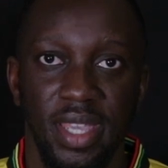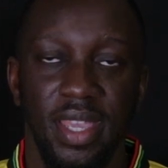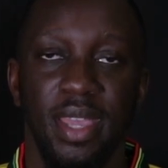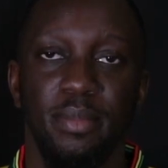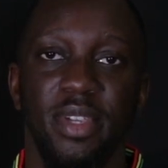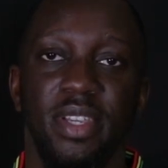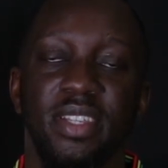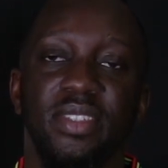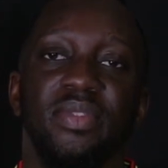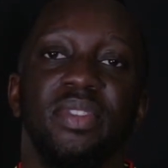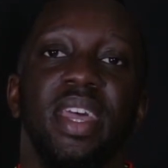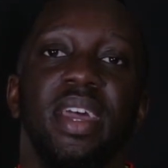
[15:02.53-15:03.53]
and because
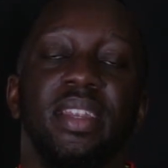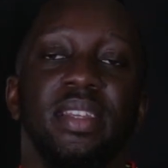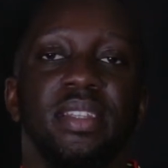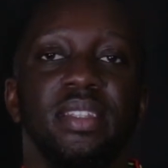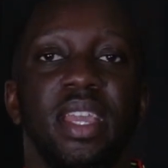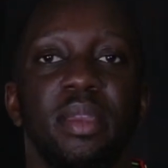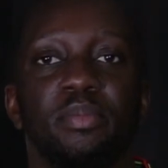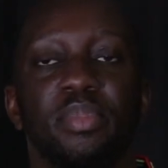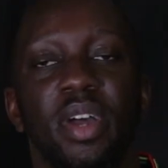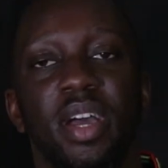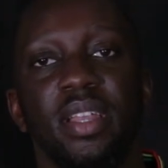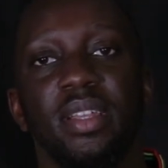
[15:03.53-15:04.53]
of that, they
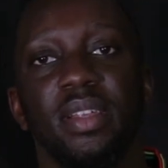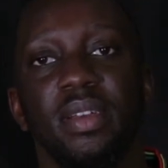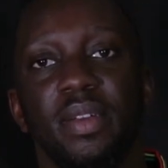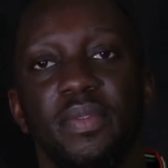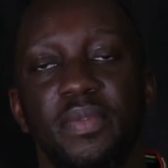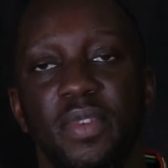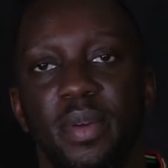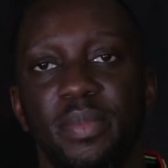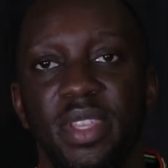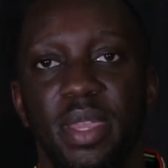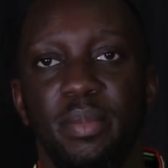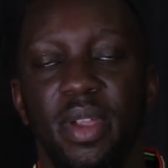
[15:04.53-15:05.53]
brought from
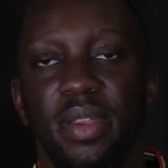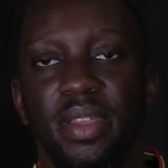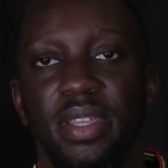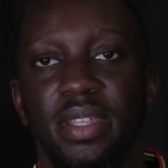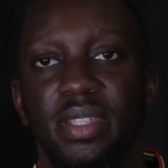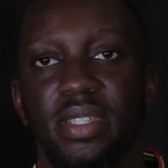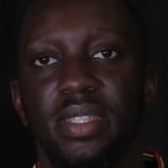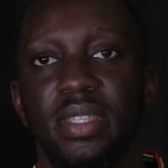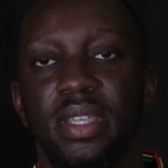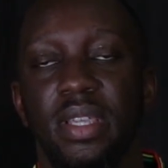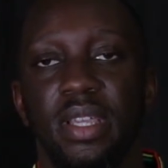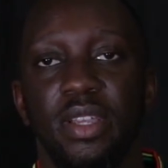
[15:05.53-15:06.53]
the
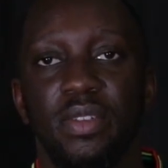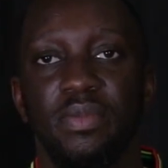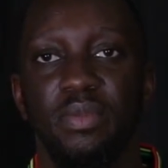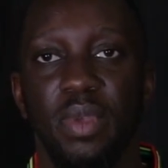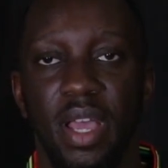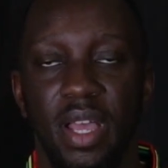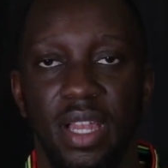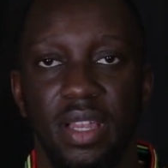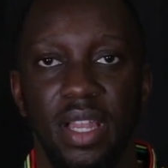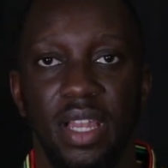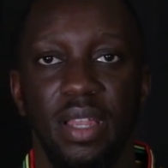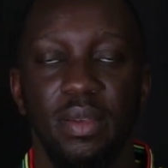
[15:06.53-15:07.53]
Americas
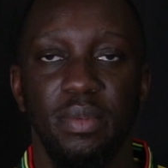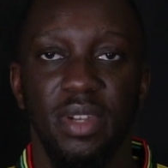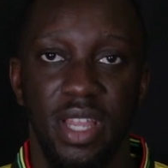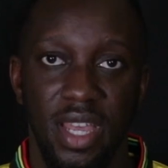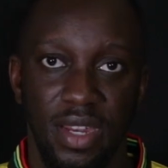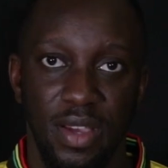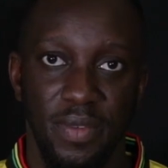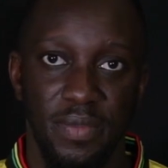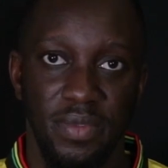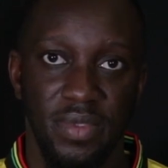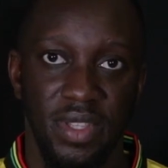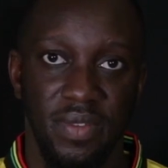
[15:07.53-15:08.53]
a lot of
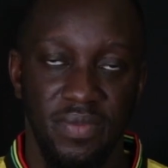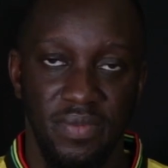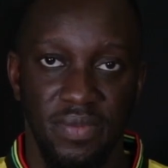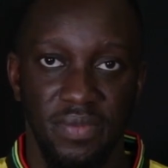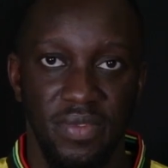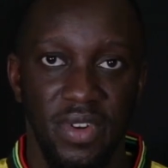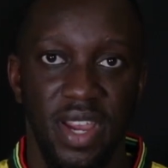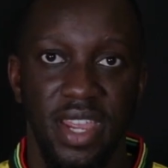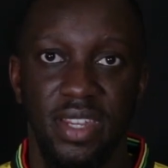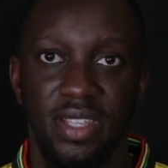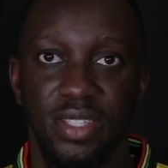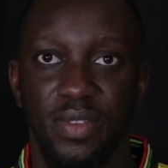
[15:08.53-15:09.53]
the
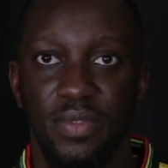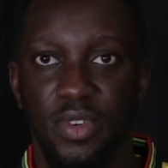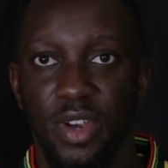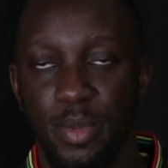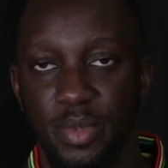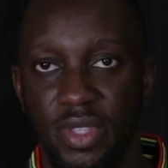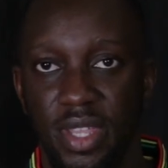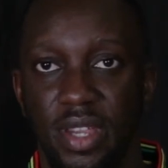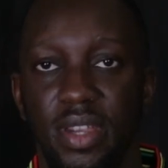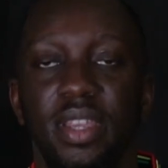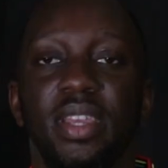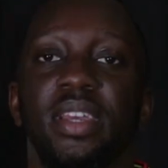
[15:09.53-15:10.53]
varieties of crops
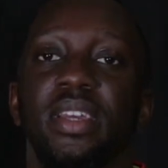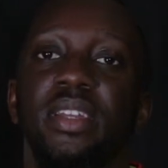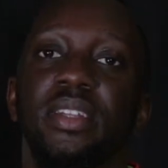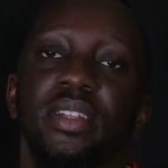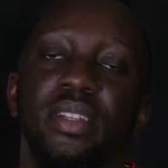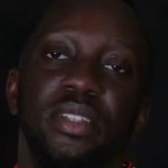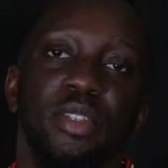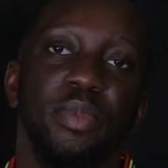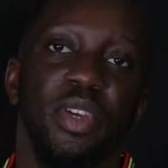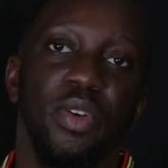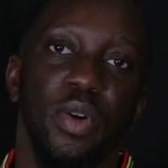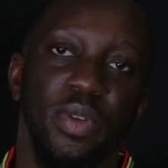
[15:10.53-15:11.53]
there to be
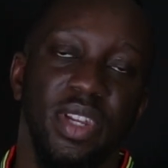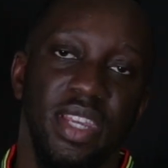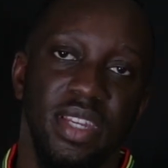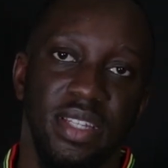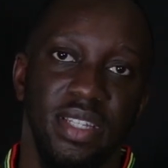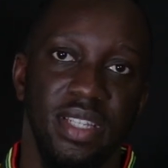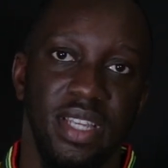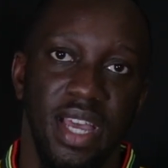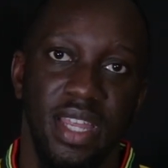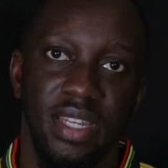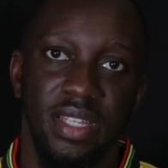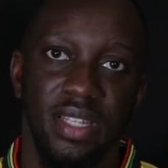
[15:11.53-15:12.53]
grown in Ghana,